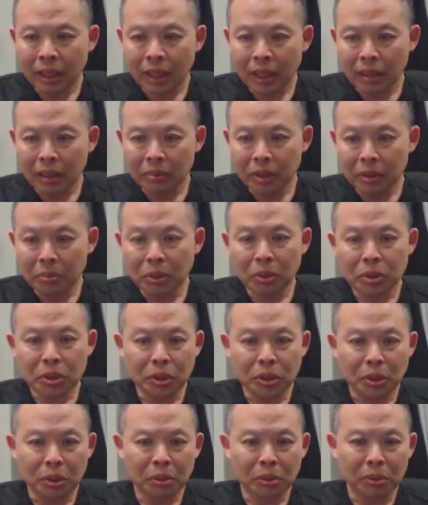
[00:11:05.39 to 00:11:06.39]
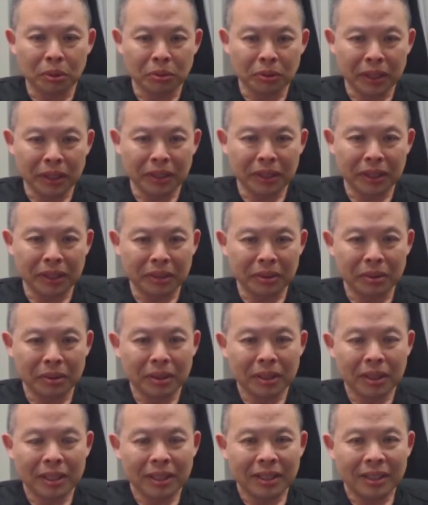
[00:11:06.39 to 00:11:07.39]
Um, the most notable right now
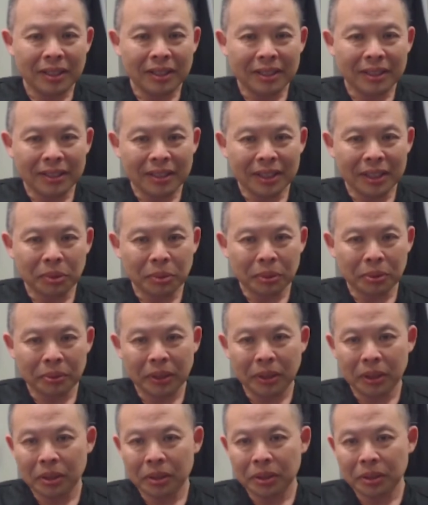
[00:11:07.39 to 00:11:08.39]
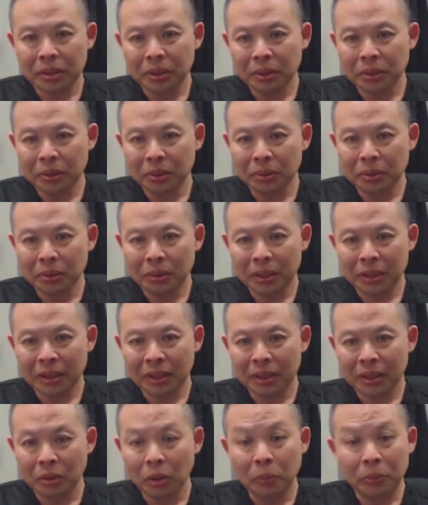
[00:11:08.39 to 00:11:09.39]
is with regards to
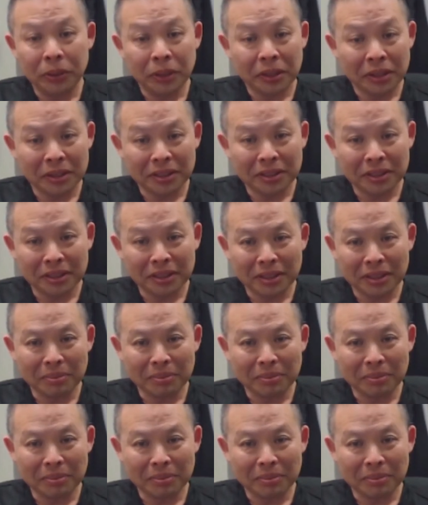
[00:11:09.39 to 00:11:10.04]
uh, opiates.